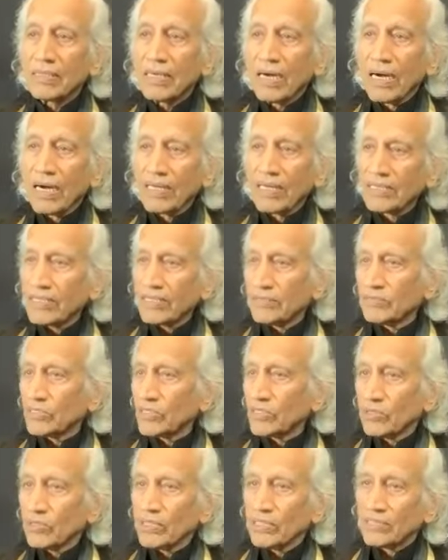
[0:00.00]
I am
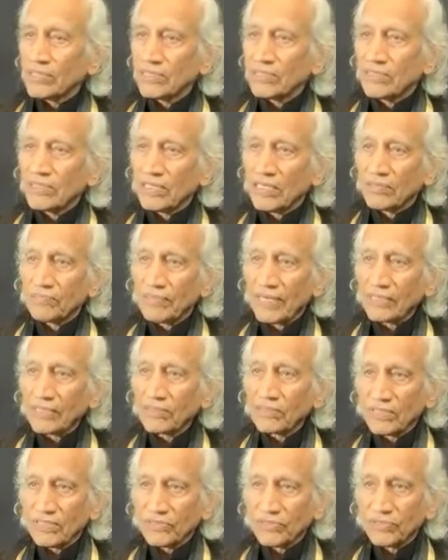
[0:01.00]
Yoga Nidra
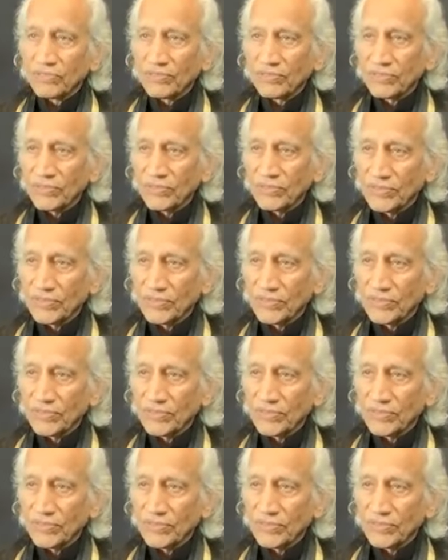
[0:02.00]
practice